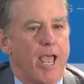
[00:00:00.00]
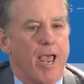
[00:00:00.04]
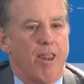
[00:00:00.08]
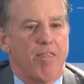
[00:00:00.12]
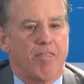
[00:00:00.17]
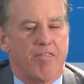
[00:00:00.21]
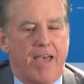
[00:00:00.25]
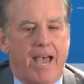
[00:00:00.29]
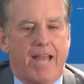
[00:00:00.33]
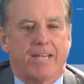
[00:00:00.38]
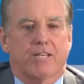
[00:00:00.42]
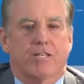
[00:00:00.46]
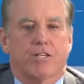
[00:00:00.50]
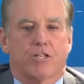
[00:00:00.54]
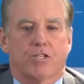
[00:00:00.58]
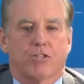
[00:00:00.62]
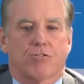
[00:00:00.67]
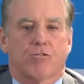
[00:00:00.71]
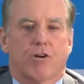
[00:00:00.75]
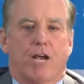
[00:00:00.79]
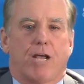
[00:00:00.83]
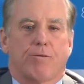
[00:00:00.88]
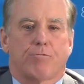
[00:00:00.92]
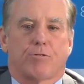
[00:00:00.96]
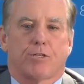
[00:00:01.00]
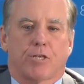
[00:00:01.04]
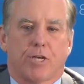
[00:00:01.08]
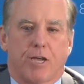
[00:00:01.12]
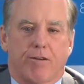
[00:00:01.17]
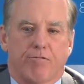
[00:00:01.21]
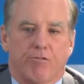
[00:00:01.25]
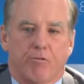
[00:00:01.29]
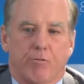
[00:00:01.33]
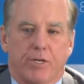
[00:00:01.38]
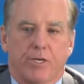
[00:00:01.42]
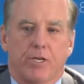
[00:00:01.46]
And that describes the
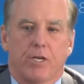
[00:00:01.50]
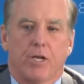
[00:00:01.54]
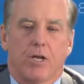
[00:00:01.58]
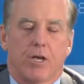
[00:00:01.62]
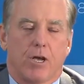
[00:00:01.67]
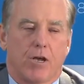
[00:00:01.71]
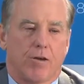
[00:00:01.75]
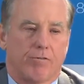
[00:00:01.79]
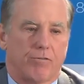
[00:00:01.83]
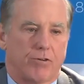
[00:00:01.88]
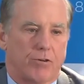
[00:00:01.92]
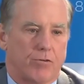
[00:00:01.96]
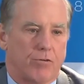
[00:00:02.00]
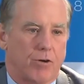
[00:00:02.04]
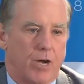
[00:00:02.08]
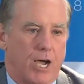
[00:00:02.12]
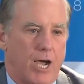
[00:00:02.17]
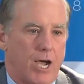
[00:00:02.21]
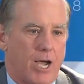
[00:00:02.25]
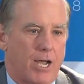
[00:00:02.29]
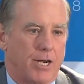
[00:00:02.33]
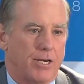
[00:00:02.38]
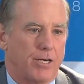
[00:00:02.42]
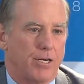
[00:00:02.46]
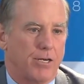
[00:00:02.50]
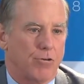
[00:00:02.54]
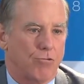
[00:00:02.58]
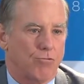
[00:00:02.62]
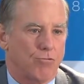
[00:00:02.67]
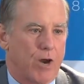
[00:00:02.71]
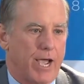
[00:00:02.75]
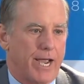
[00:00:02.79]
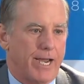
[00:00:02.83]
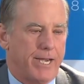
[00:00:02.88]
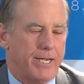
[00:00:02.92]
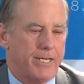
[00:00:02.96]
government of Iran
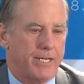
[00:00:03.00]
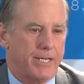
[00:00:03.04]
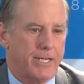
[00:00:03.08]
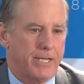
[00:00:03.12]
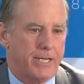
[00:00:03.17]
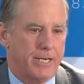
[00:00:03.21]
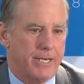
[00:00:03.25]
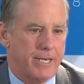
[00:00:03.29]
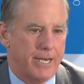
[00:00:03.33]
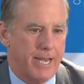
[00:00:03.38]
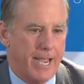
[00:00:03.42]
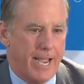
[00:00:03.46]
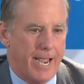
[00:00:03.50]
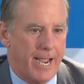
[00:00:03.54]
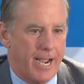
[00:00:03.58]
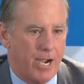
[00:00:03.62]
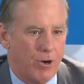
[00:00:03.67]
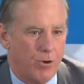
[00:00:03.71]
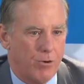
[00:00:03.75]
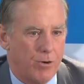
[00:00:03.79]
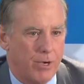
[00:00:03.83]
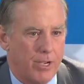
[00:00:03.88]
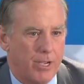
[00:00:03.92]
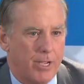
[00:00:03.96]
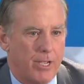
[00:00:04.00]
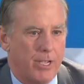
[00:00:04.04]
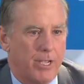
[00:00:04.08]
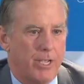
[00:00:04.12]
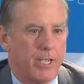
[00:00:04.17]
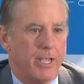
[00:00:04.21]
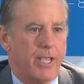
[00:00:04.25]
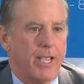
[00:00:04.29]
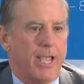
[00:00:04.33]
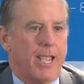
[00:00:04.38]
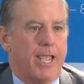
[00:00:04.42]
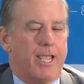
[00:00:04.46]
right now.
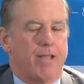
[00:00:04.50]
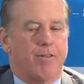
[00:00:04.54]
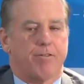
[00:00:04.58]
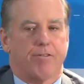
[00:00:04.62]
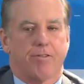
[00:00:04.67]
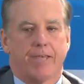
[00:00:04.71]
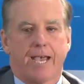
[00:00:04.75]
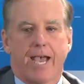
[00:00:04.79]
And